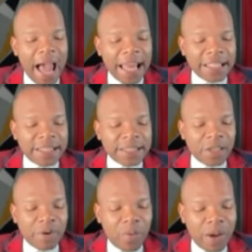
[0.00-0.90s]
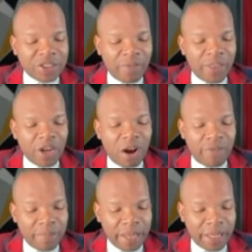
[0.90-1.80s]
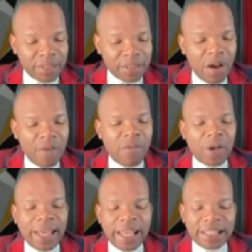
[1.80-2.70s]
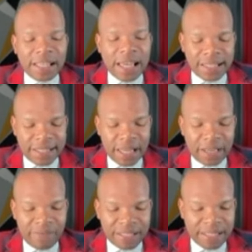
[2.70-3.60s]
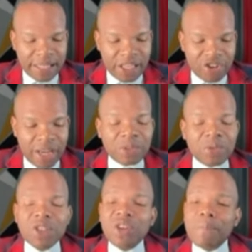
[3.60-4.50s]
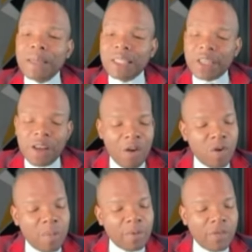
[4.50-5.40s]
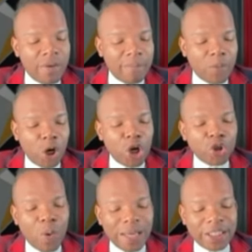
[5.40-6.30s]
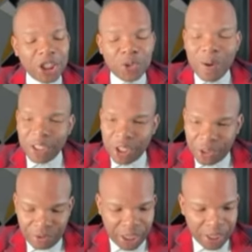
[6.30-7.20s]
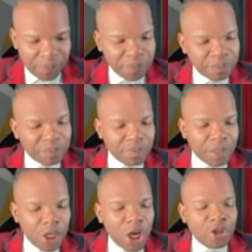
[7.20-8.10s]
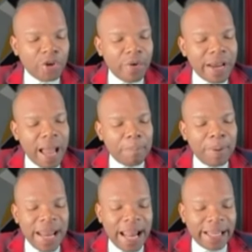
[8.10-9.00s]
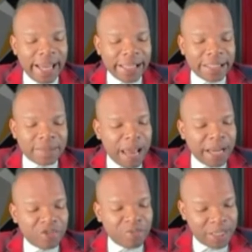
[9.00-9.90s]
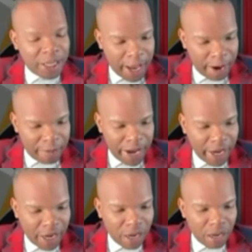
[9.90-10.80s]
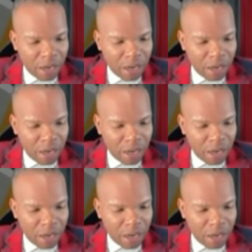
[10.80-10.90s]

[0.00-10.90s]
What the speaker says: at the request of the government for the SSL investigation. It was submitted from November 2023. During a plea and case management hearing,